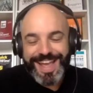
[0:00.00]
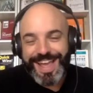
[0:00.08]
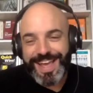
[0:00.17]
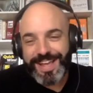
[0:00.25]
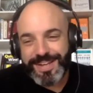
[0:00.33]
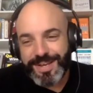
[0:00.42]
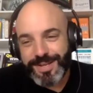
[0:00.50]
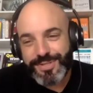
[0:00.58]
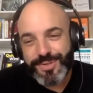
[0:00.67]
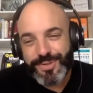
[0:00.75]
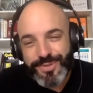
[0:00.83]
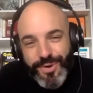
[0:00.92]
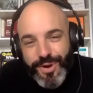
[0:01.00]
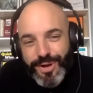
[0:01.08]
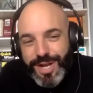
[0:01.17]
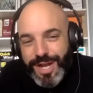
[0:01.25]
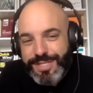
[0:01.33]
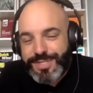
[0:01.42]
And so those are all
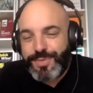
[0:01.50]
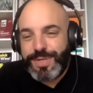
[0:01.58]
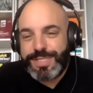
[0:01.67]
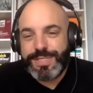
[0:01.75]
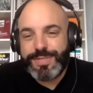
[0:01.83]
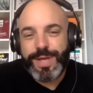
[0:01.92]
consequences.